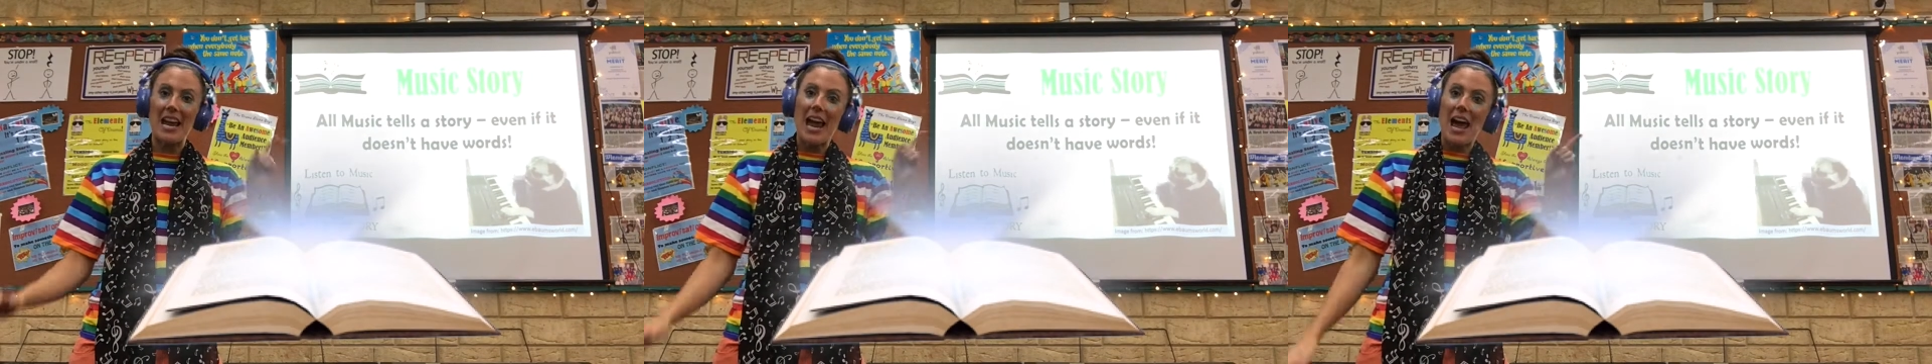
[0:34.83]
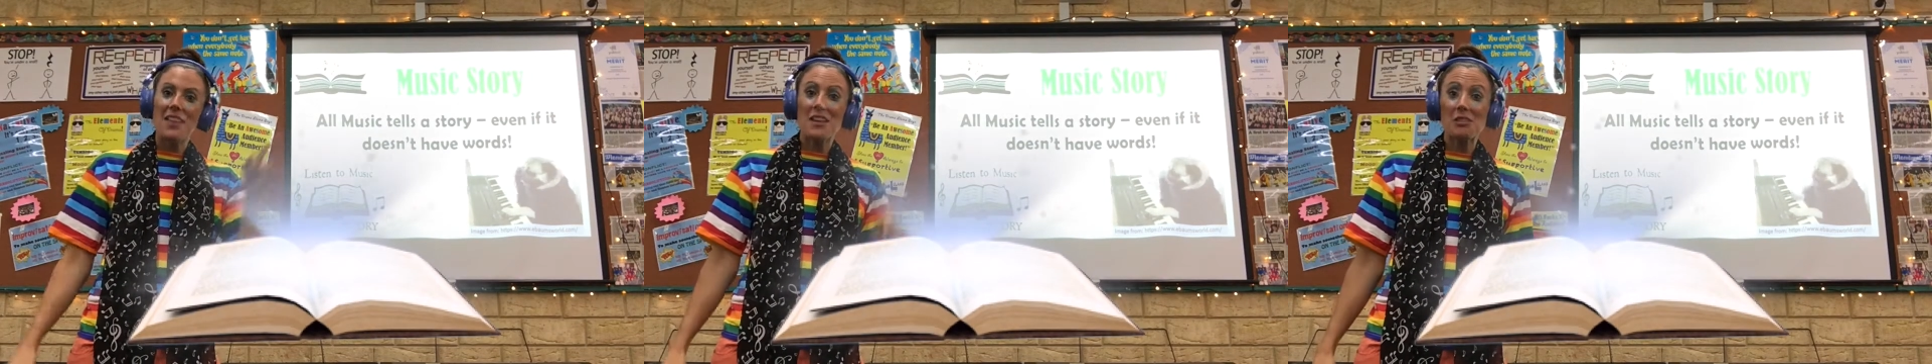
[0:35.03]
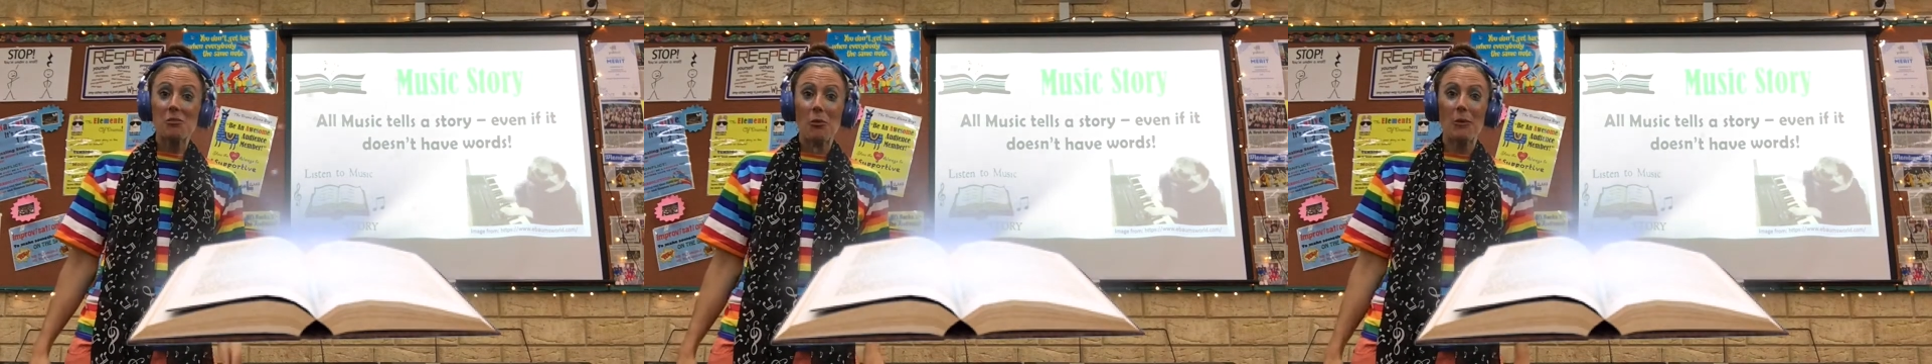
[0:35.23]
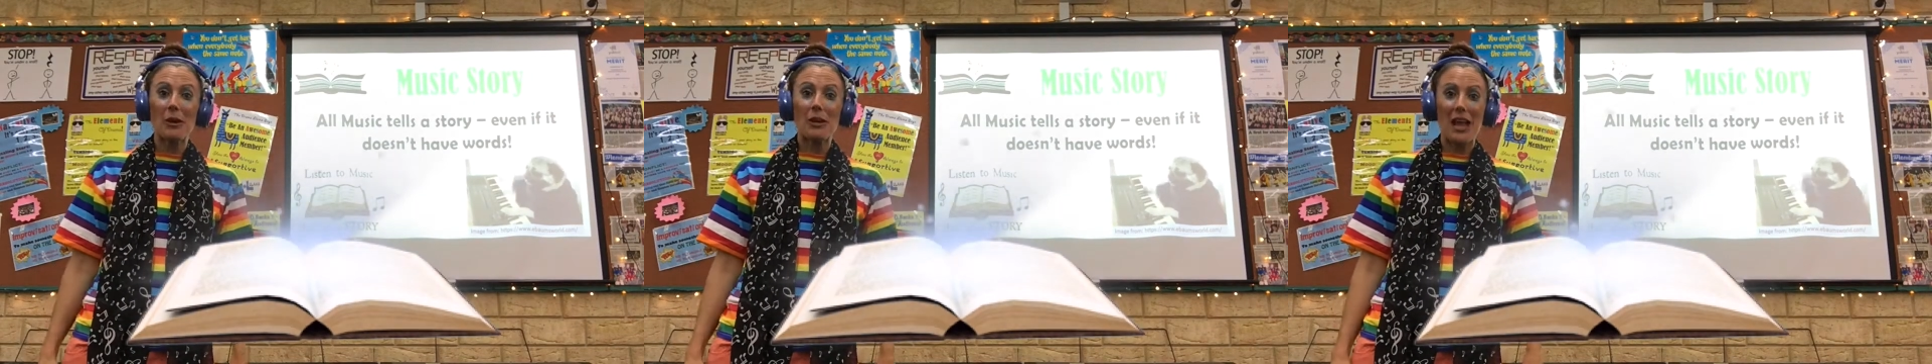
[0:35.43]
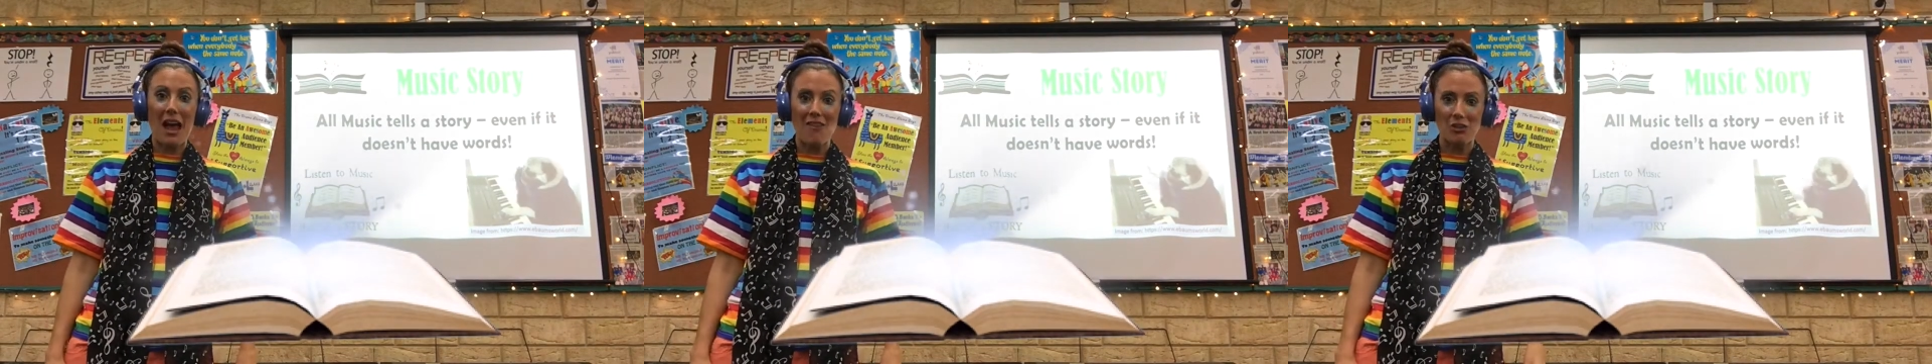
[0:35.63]
And that's what we're going
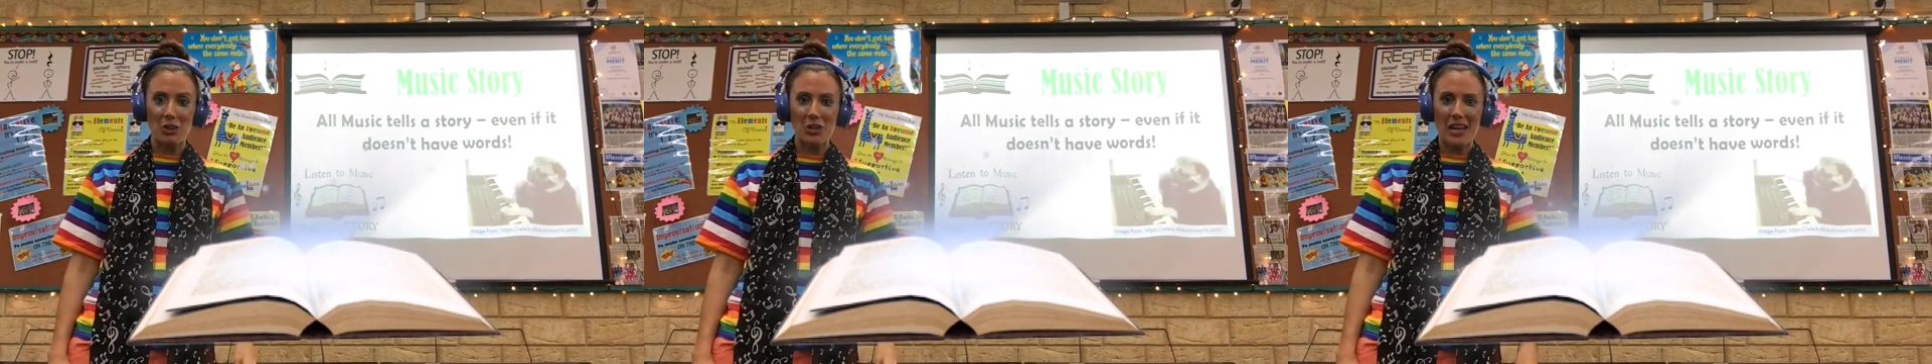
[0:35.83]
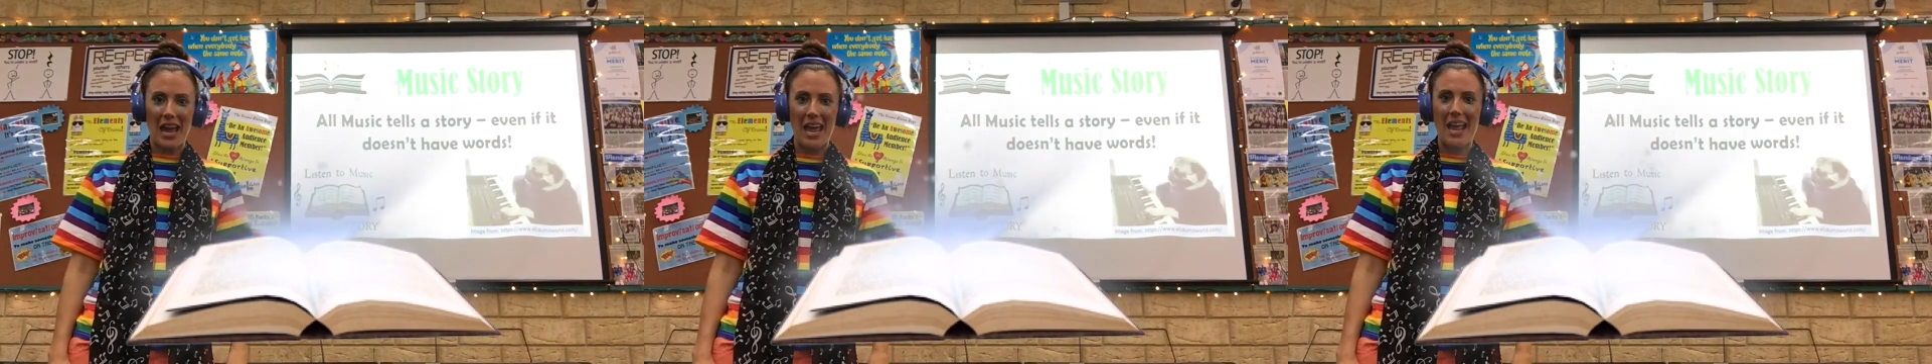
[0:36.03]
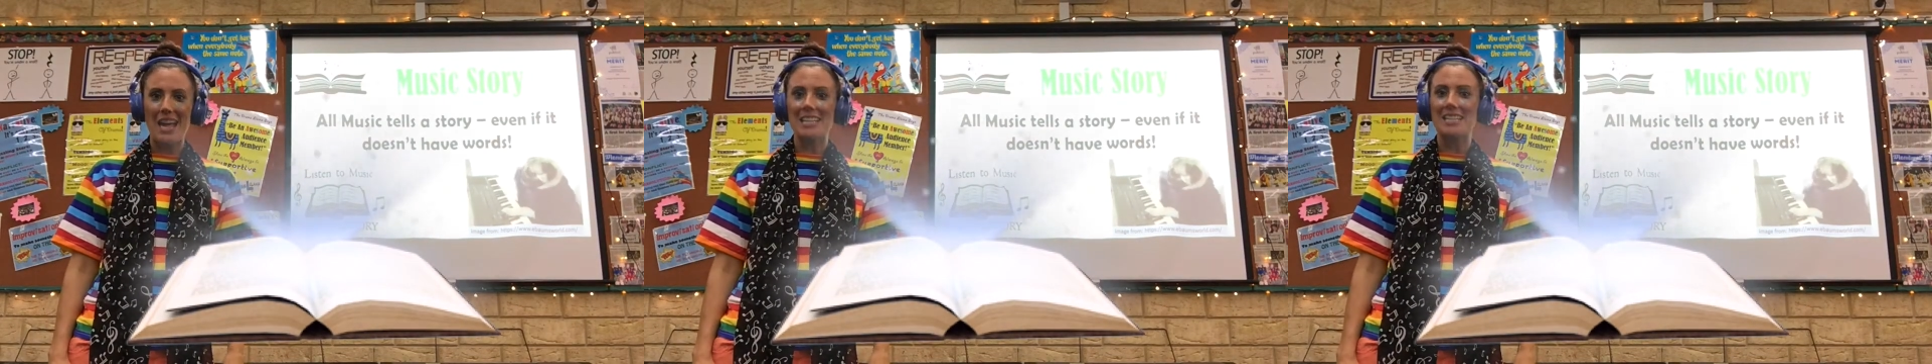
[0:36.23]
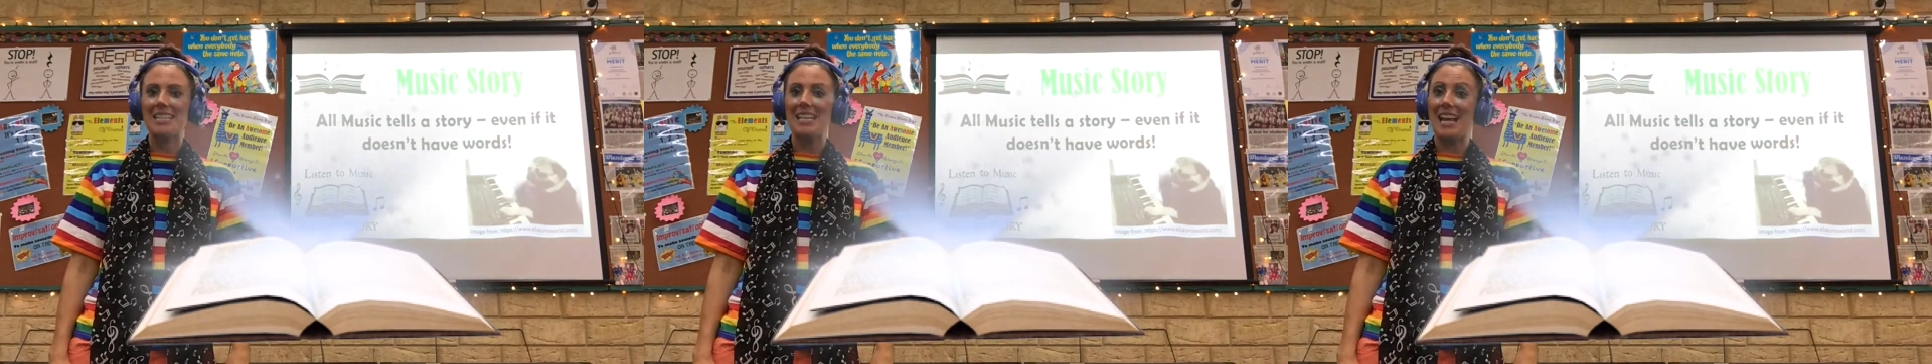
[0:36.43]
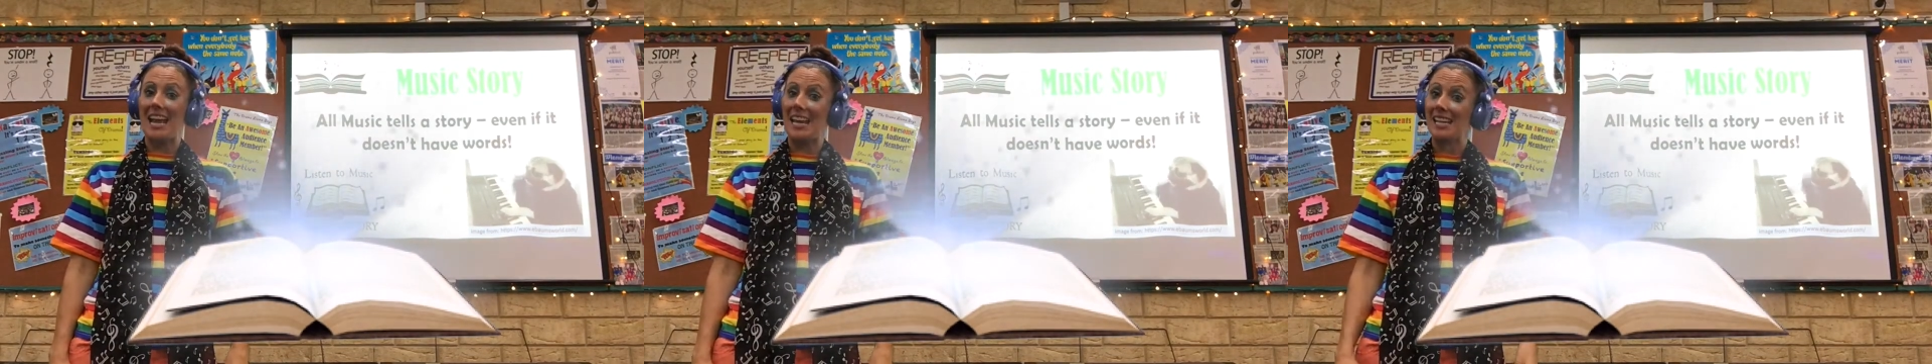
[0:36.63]
to have a look at
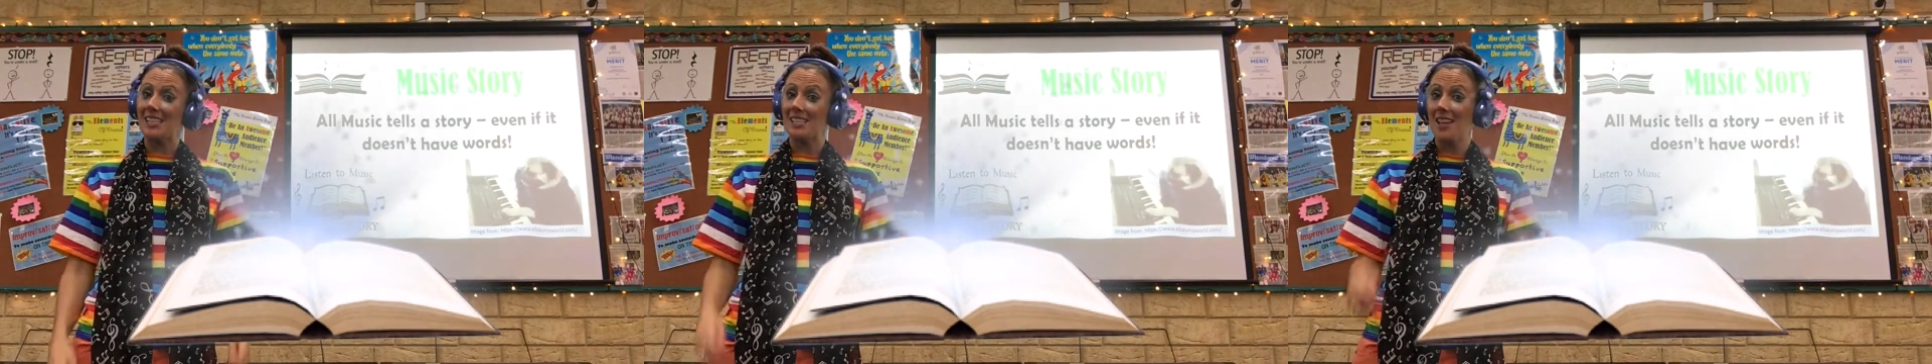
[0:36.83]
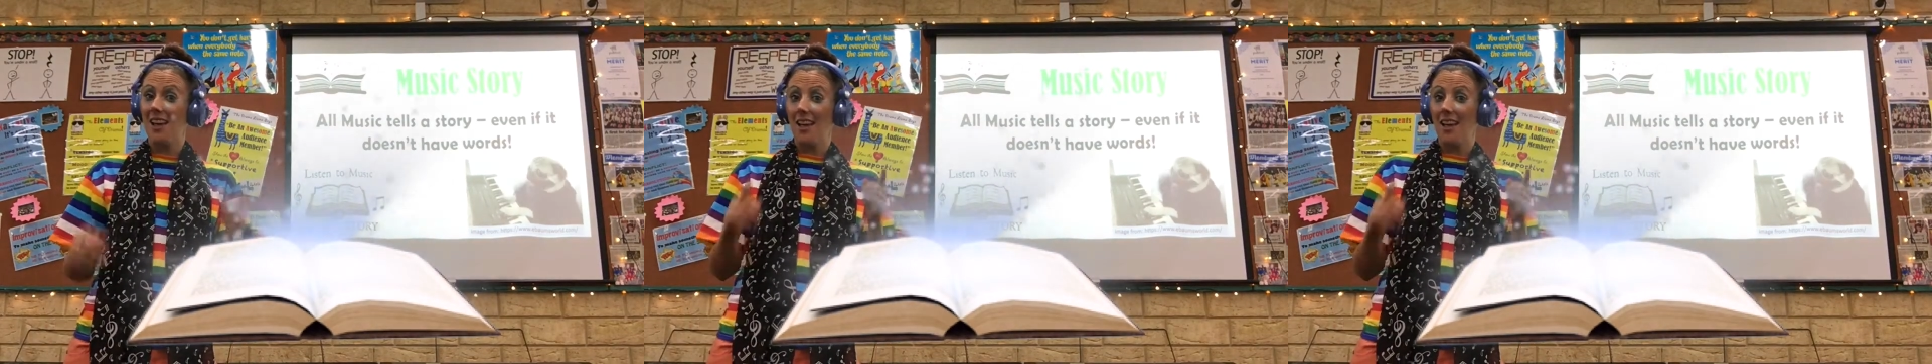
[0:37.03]
today's